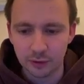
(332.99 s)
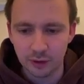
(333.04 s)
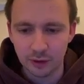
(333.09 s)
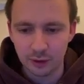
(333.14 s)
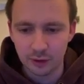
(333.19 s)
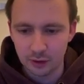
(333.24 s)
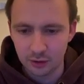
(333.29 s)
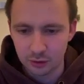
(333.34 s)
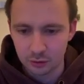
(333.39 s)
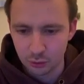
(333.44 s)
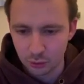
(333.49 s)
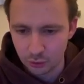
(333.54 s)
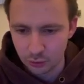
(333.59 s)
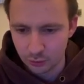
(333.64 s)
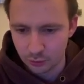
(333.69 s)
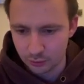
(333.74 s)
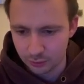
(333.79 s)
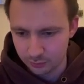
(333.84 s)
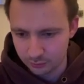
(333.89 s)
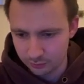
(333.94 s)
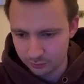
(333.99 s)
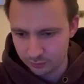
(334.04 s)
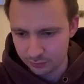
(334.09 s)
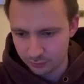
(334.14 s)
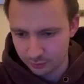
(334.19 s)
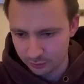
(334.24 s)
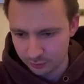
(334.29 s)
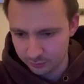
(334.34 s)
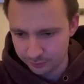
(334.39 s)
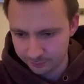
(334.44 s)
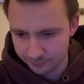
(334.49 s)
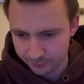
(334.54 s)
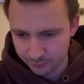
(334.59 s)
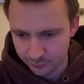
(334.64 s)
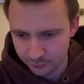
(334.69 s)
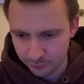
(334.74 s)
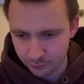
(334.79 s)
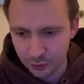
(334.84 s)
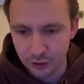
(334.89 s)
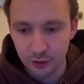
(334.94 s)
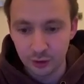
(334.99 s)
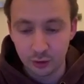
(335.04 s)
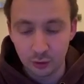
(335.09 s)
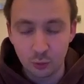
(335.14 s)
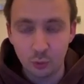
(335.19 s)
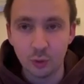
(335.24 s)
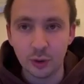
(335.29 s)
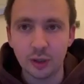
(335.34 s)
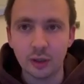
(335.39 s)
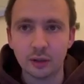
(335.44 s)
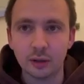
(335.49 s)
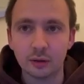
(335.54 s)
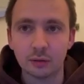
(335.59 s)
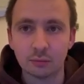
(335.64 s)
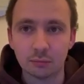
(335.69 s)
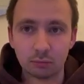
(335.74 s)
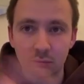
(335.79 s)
They ignore the free queen